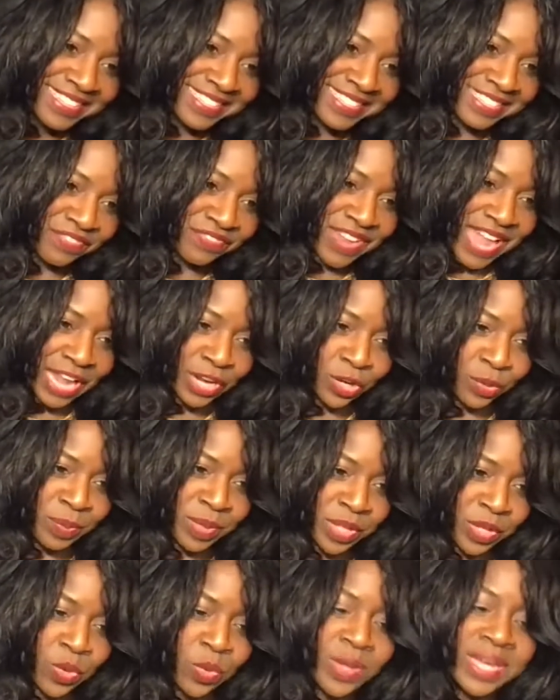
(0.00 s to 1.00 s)
to
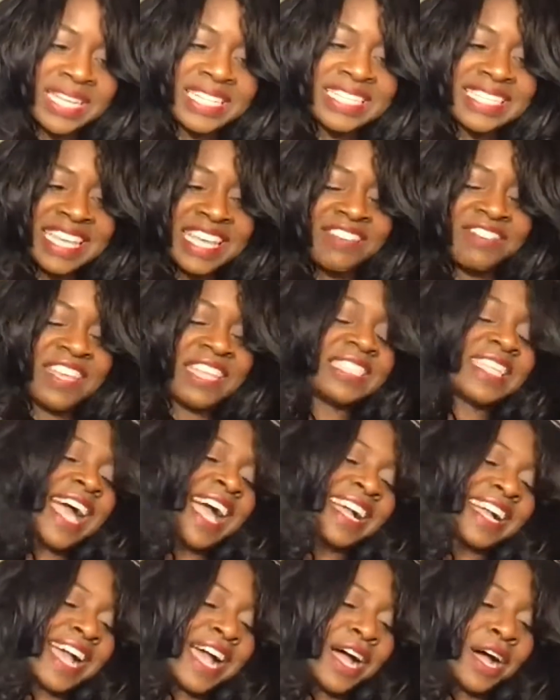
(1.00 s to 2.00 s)

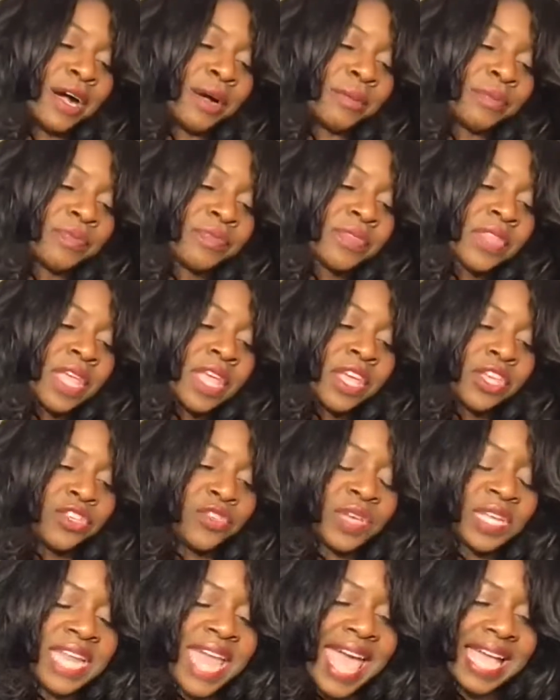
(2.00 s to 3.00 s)
FlyNubianQueenTV.com. You
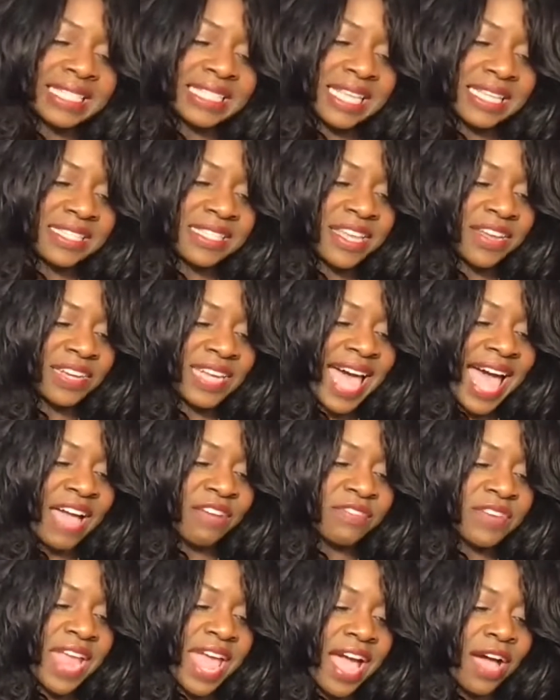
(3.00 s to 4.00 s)
can access there
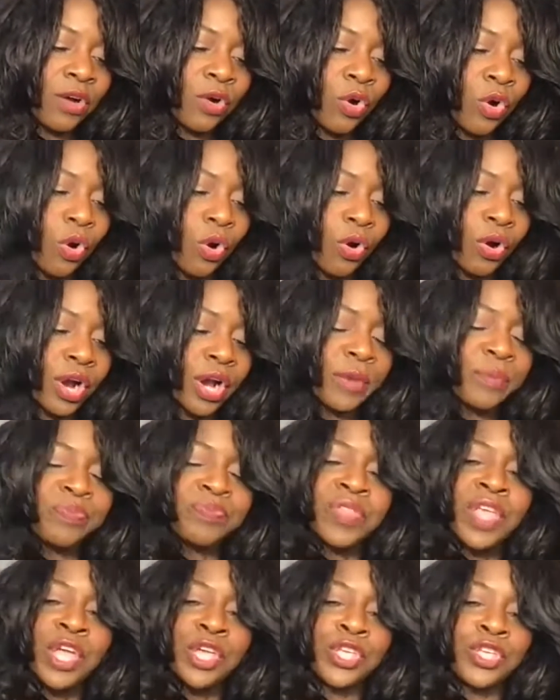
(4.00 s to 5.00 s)
live now, or
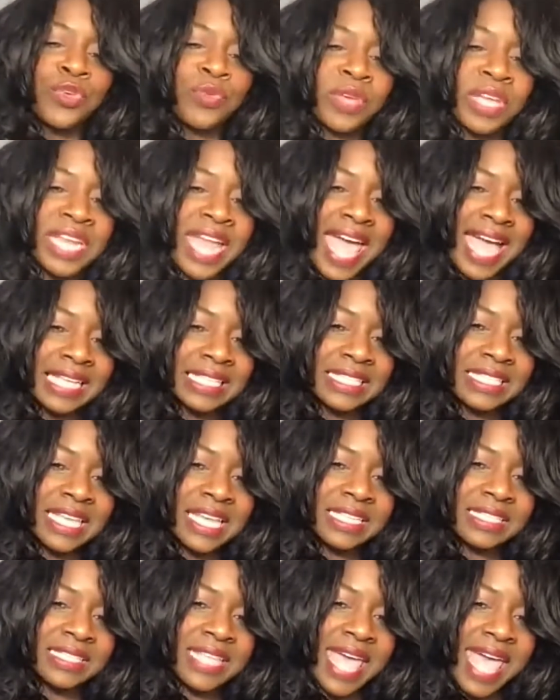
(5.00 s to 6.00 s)
you can
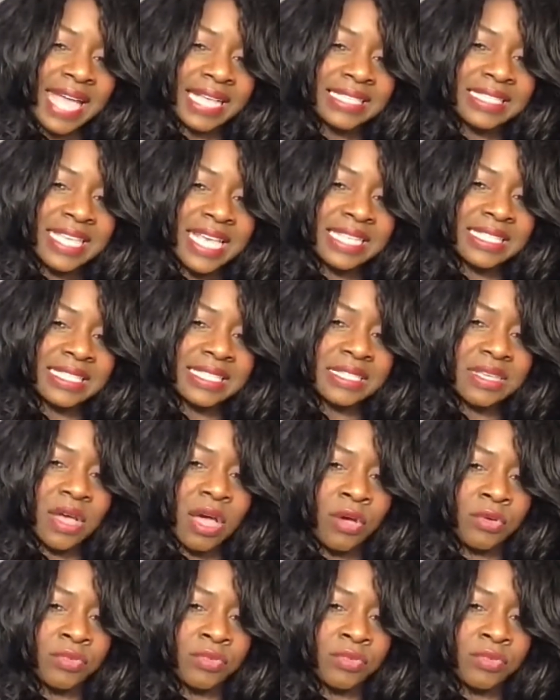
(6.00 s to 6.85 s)
access us